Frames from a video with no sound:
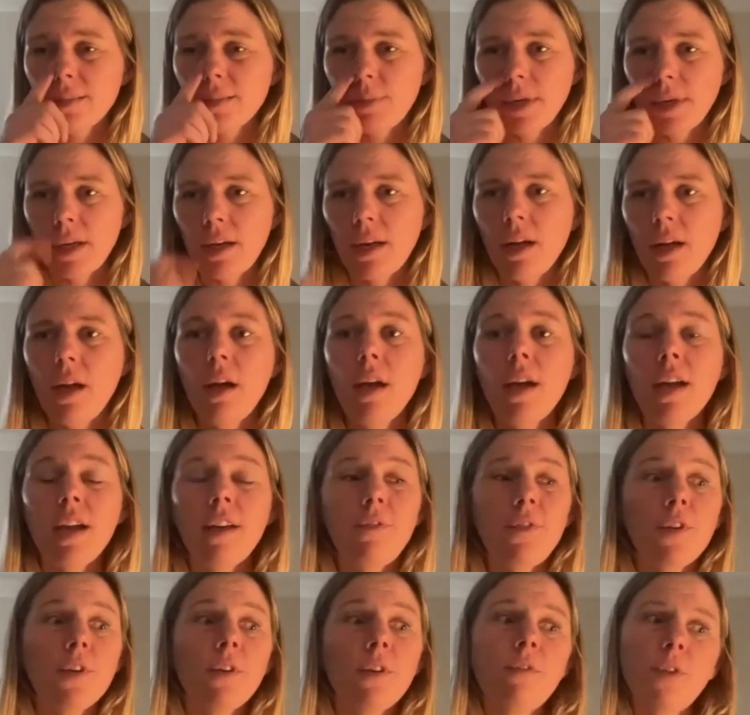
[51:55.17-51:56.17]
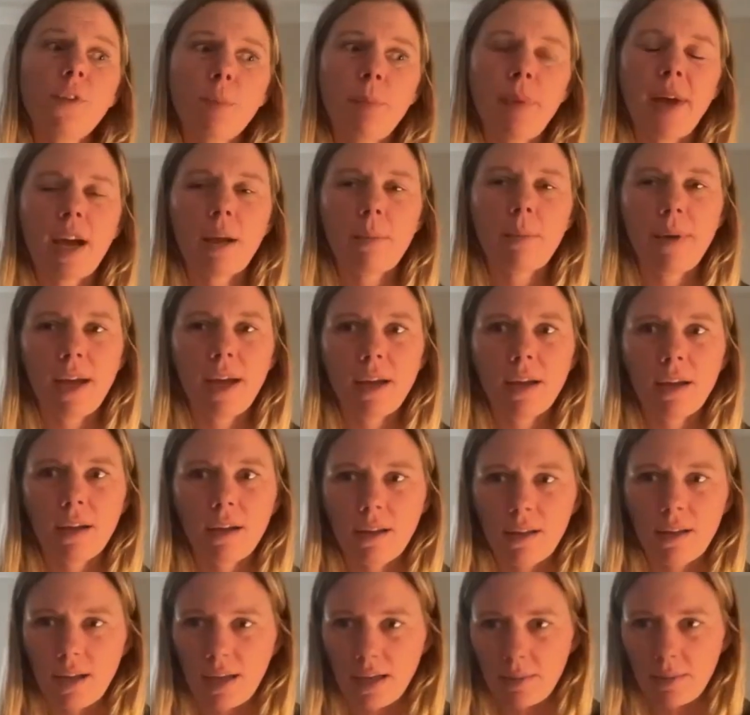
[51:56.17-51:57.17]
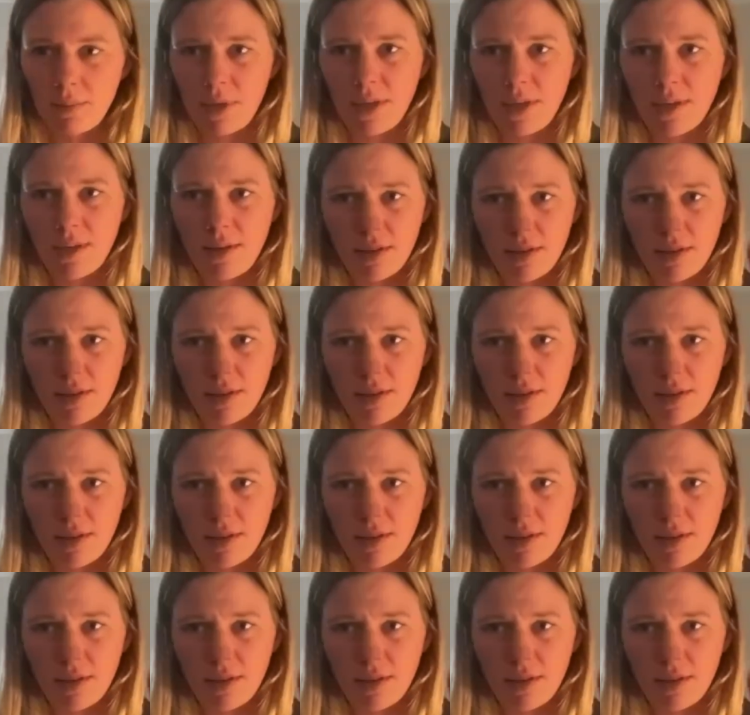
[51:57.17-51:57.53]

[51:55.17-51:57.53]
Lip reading: but if you're for backpack camping,